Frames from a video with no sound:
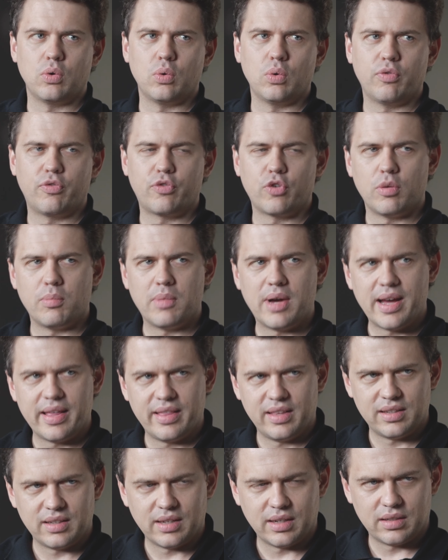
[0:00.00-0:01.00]
or from
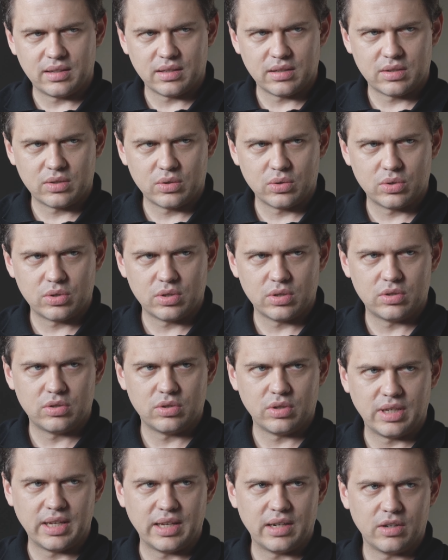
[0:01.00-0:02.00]
other data sources
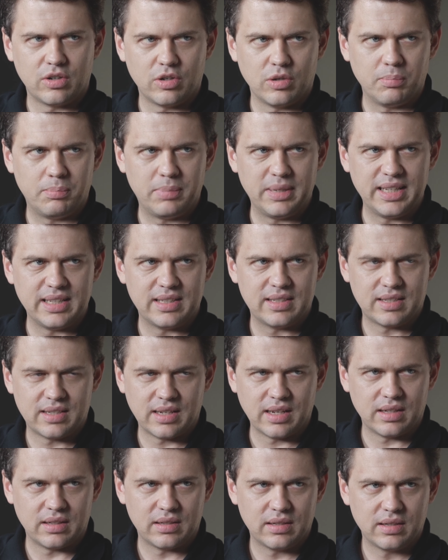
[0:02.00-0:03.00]
to get a complete set.